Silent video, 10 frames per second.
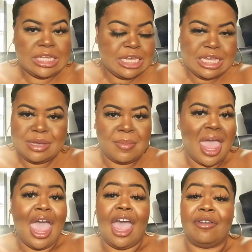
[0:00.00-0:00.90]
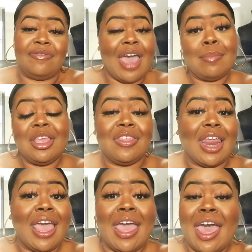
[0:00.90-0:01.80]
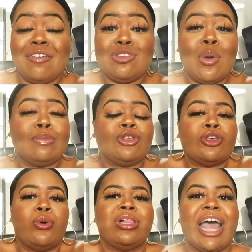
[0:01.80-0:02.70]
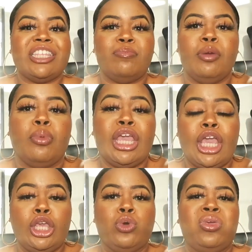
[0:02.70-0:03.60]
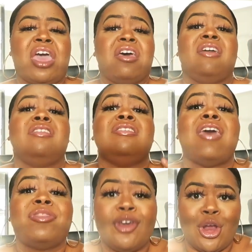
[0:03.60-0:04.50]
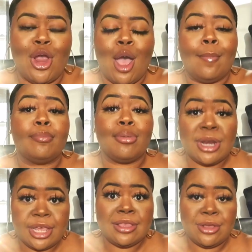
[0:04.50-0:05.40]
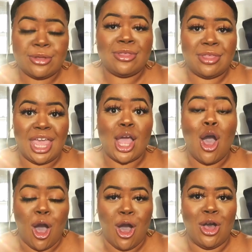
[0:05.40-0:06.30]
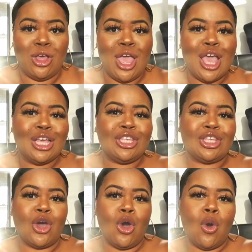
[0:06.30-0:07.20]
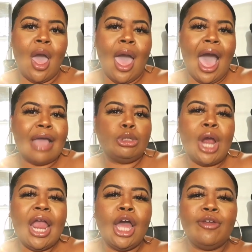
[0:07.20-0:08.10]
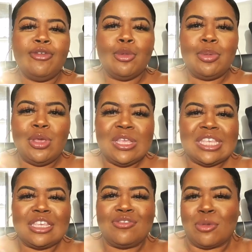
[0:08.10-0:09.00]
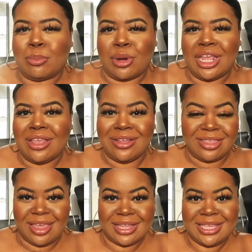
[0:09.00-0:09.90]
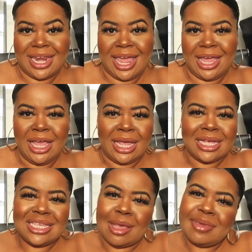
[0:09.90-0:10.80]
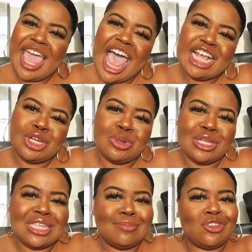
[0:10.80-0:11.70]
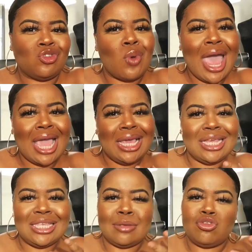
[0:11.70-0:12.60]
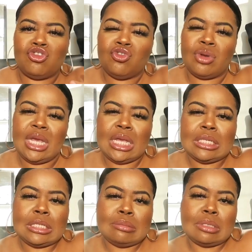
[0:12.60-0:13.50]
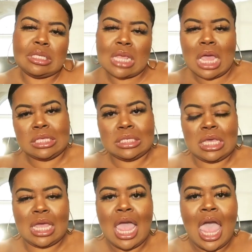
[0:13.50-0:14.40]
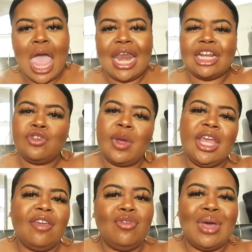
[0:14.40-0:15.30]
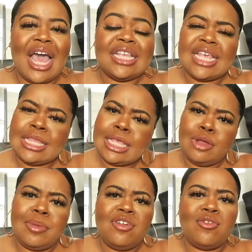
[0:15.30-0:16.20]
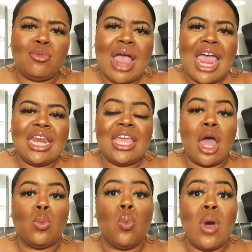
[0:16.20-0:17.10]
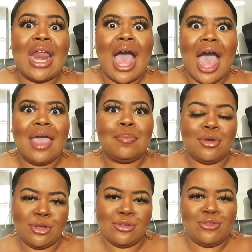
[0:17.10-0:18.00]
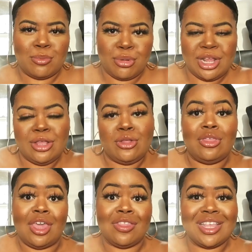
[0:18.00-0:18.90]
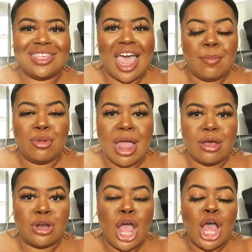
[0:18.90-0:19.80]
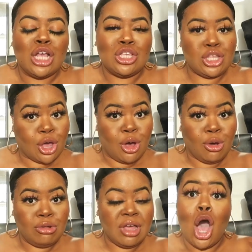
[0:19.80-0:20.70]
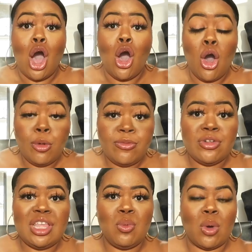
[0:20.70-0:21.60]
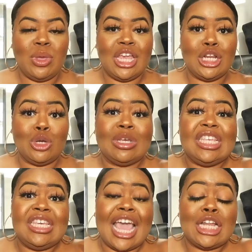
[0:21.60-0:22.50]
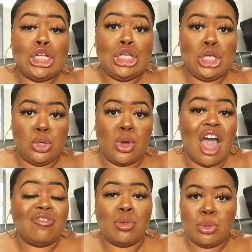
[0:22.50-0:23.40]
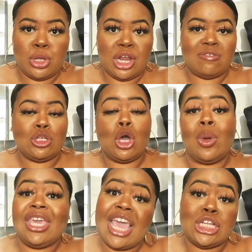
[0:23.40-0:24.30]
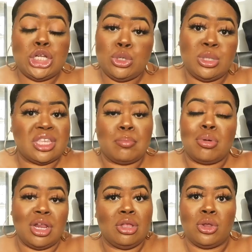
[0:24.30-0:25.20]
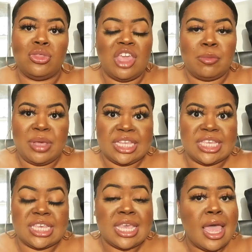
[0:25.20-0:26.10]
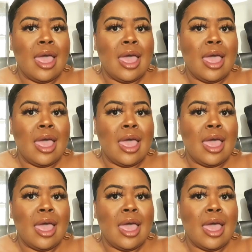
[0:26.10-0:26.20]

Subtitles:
team and family that I have. So I'm so glad to be bringing you yet another Pretty Little Thing haul. So I'm trying out a few pieces from Pretty Little Thing today. Some casual, some swaggy, some street, some sexy. And I just want to give you guys a little bit of variety on what I pulled from Pretty Little Thing this time around. So hopefully what we can do is get you comfortable enough to go and get you some Pretty Little Thing pieces,